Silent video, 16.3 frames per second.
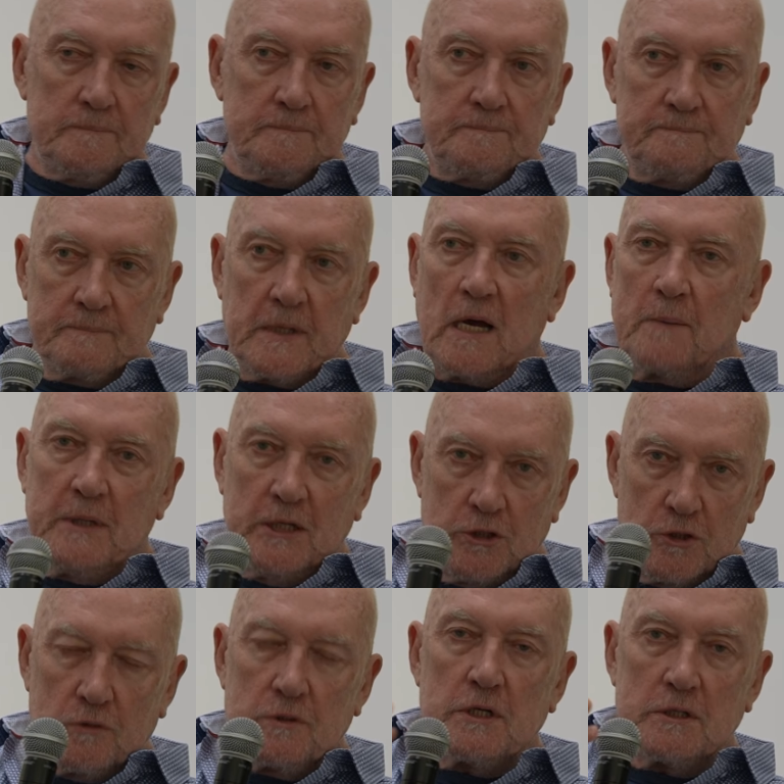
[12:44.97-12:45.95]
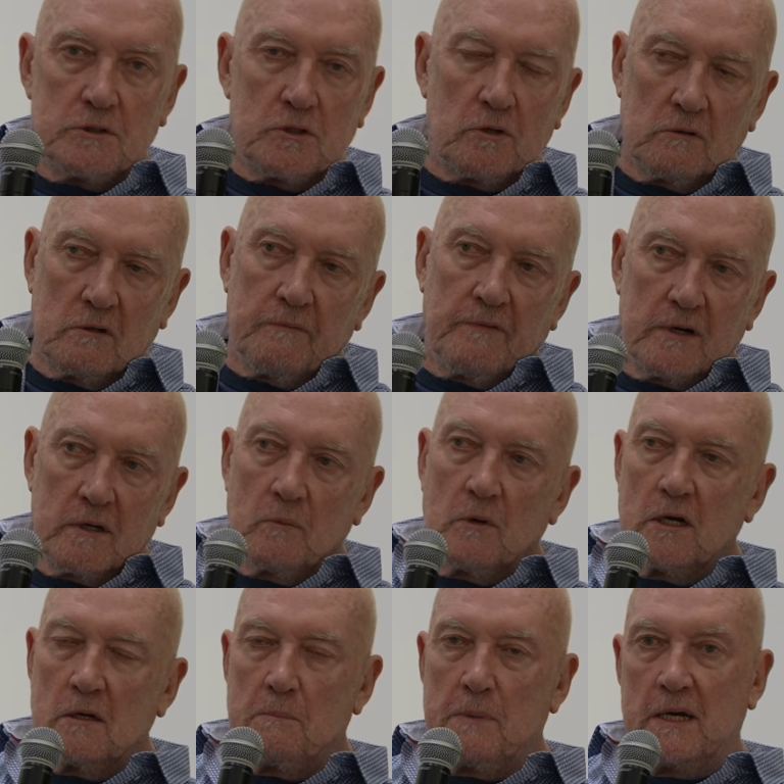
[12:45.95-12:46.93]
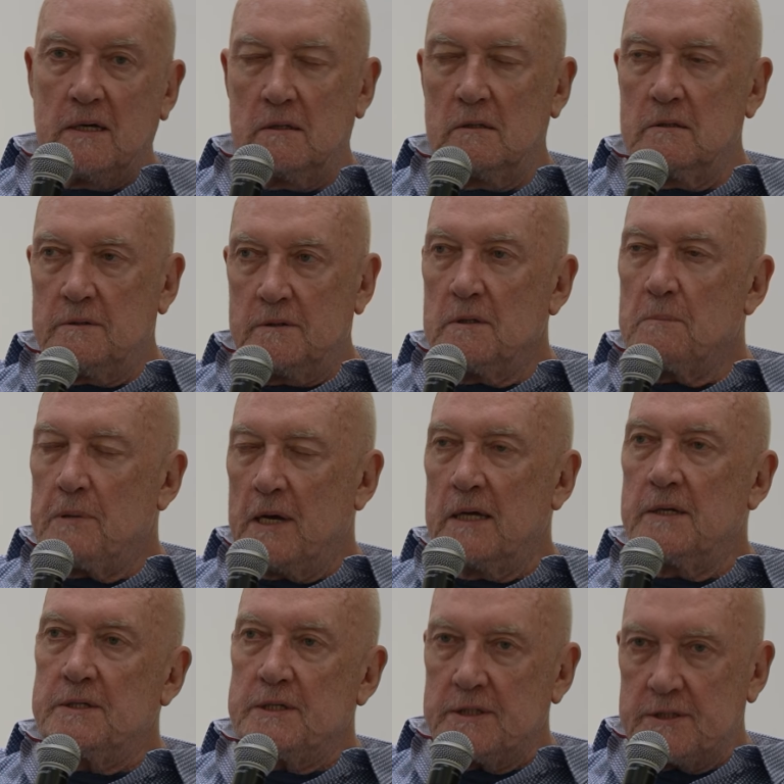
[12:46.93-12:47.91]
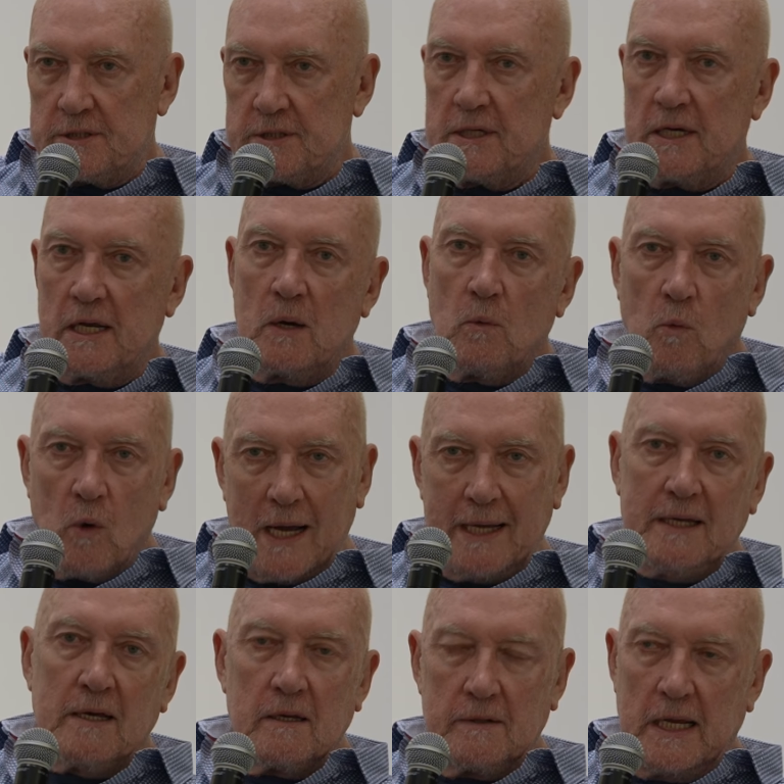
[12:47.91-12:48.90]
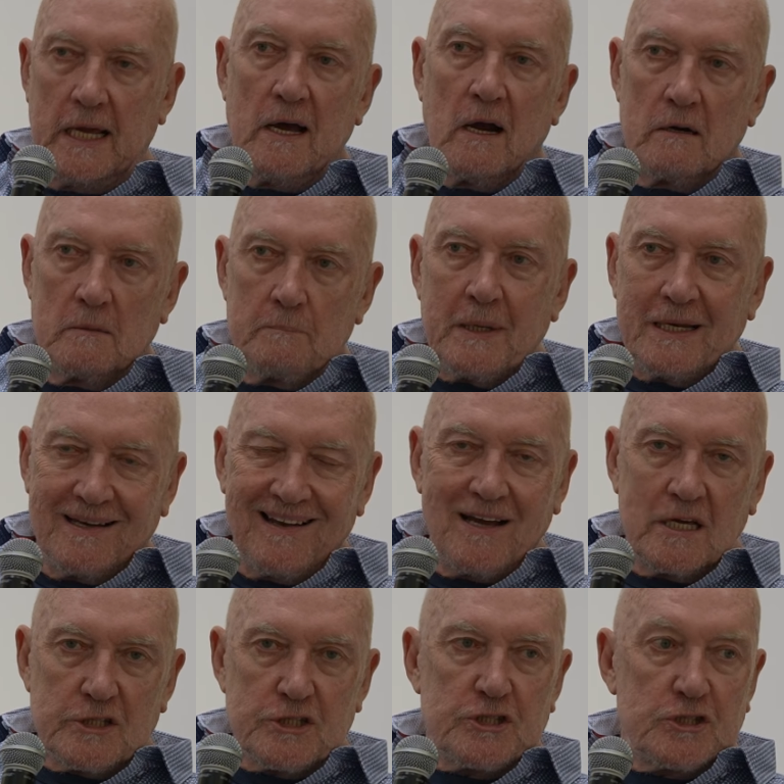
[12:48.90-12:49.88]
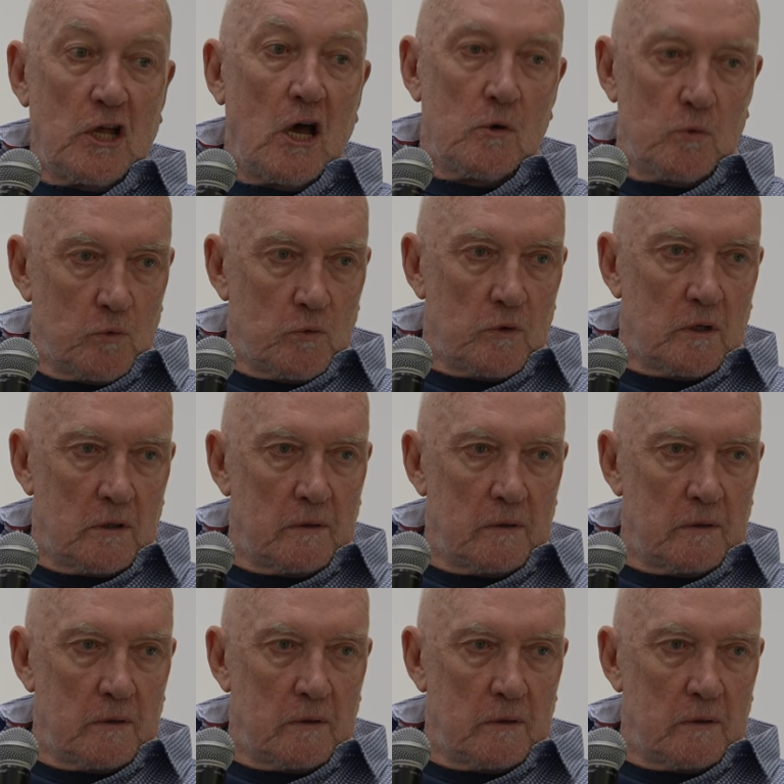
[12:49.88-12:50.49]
I mean, you did talk very well about the paintings and their weight, and they are a bit like stone.